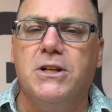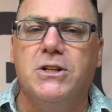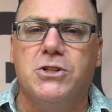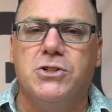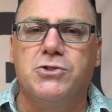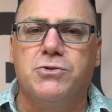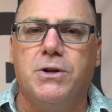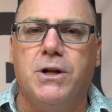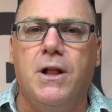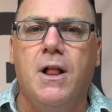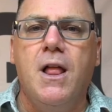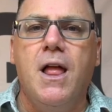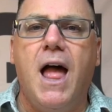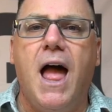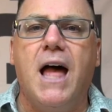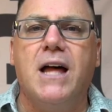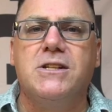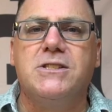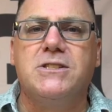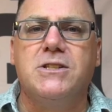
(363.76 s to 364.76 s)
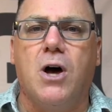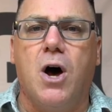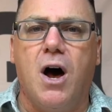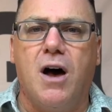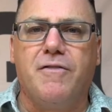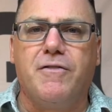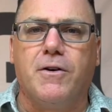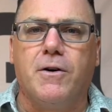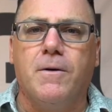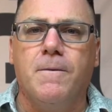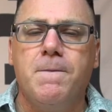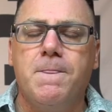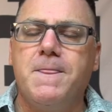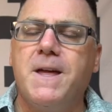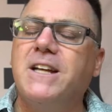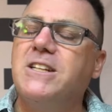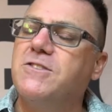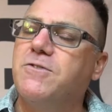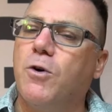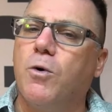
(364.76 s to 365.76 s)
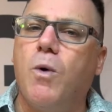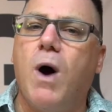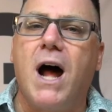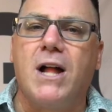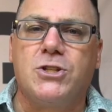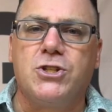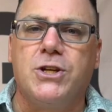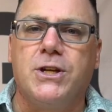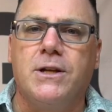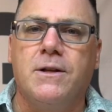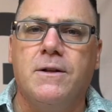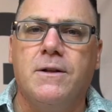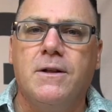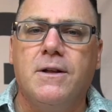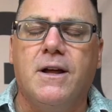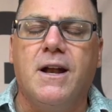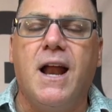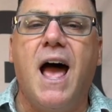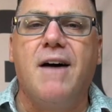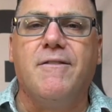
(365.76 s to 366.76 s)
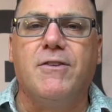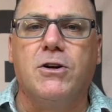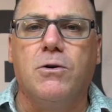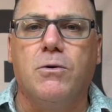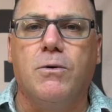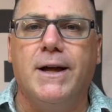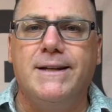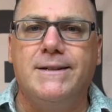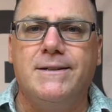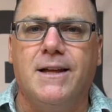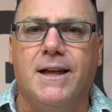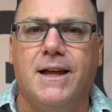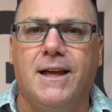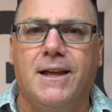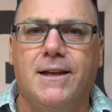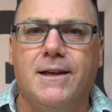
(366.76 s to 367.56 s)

industry has to offer. Thanks for watching and have a great day.